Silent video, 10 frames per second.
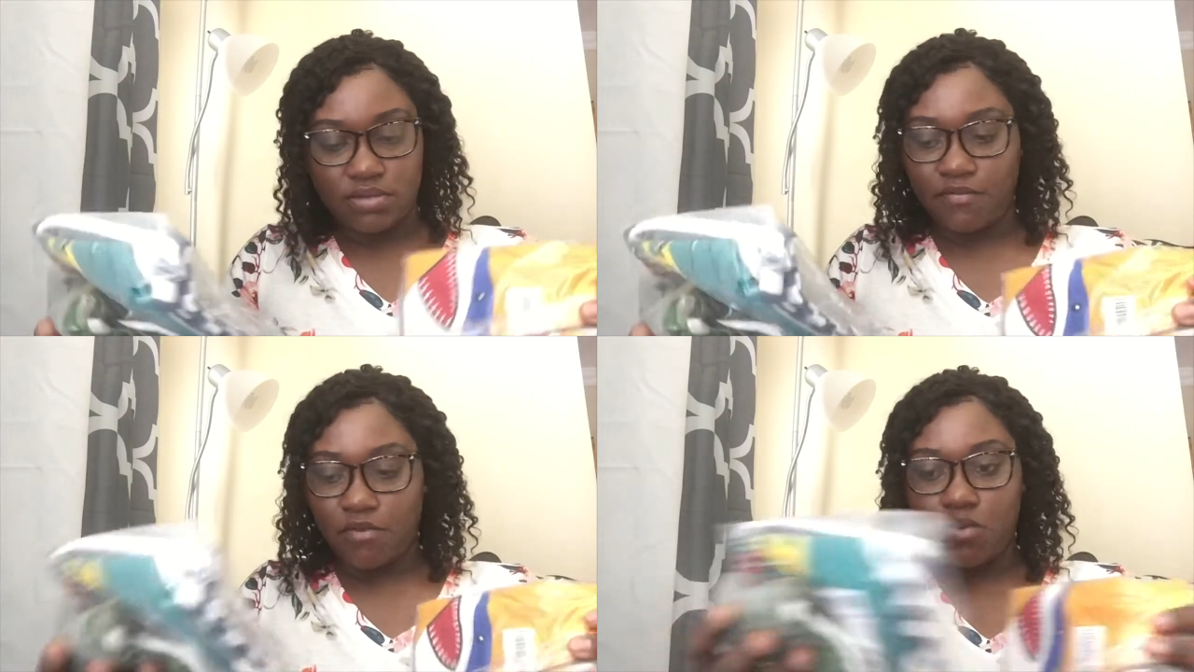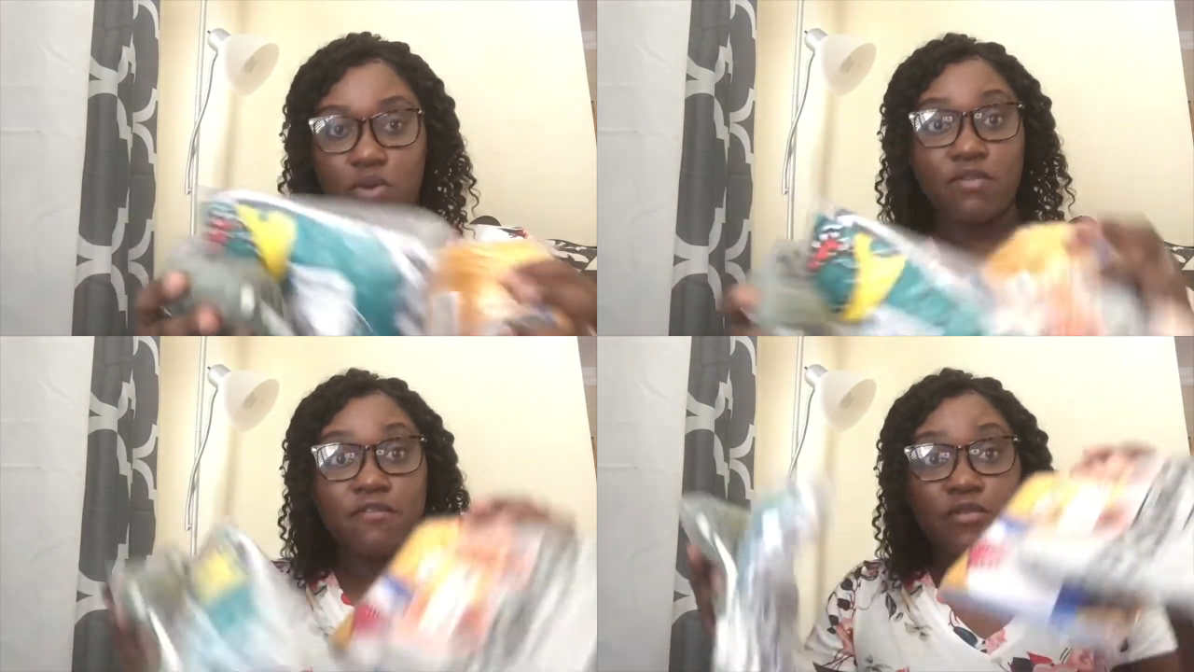is
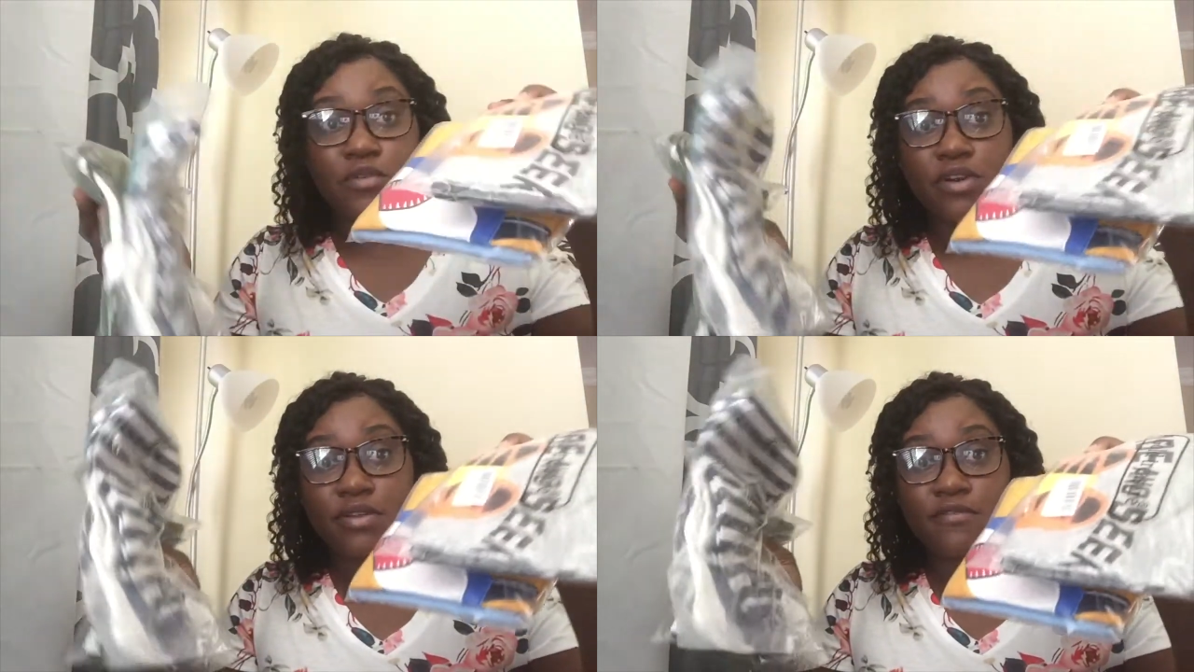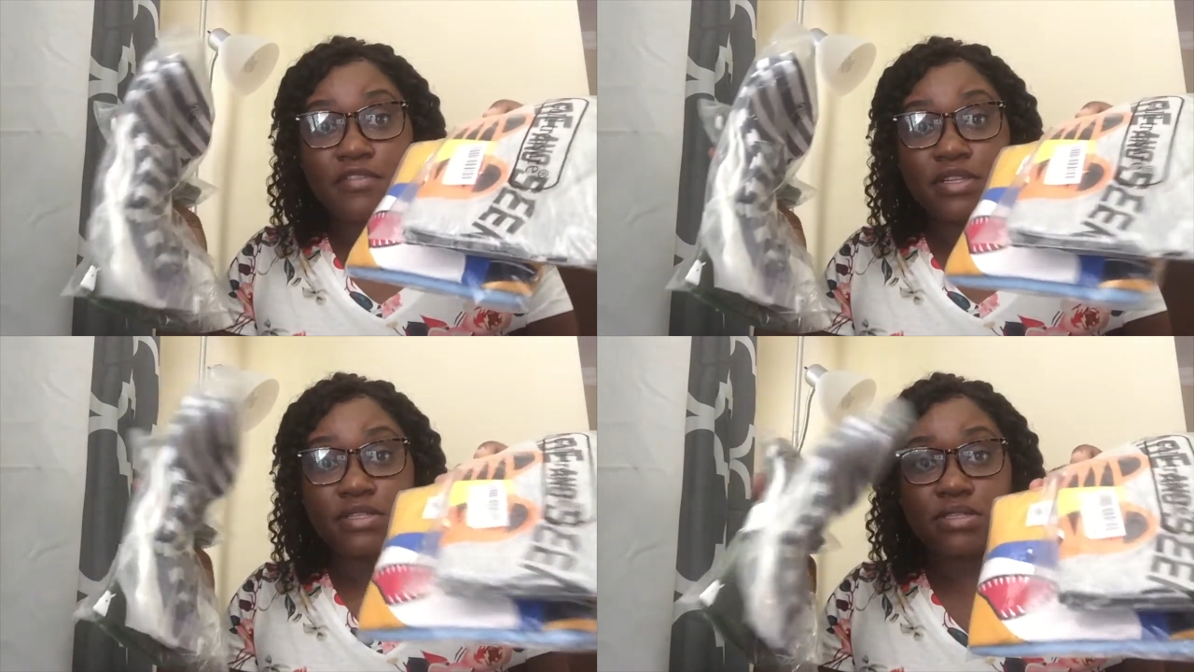four
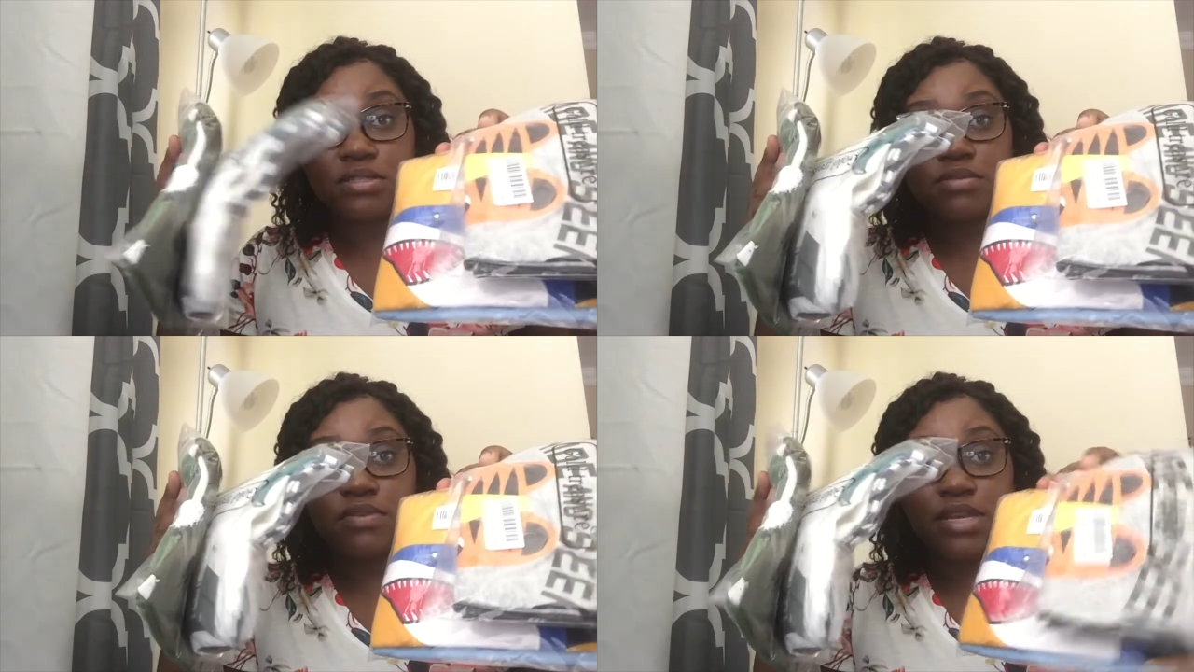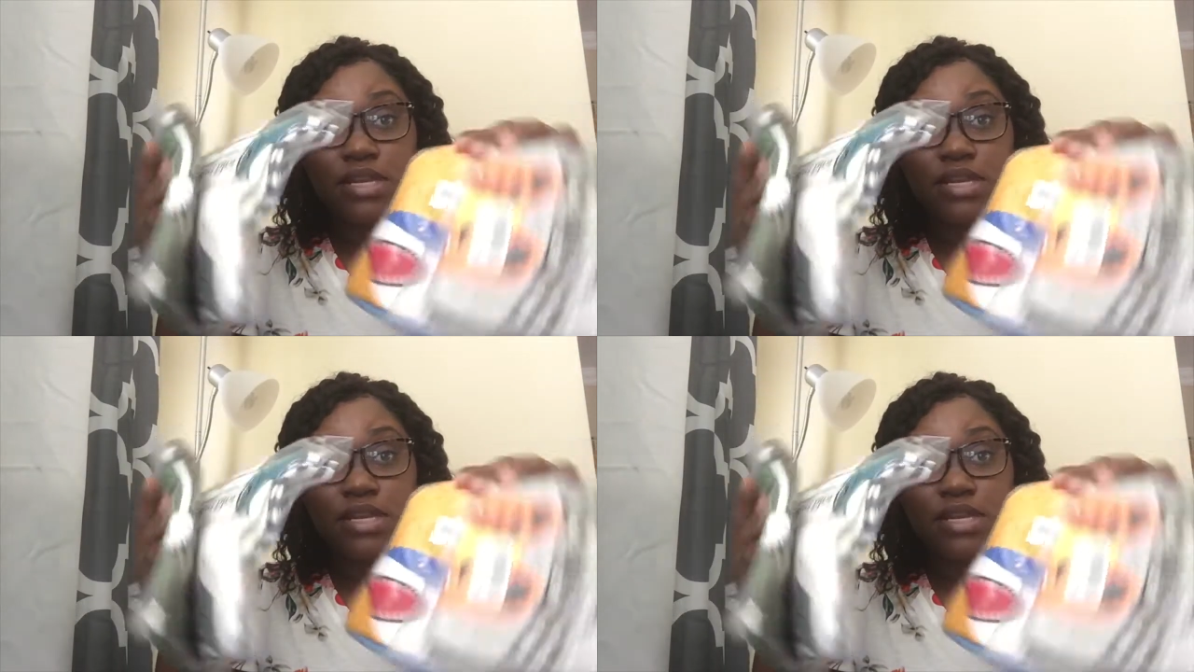outfits right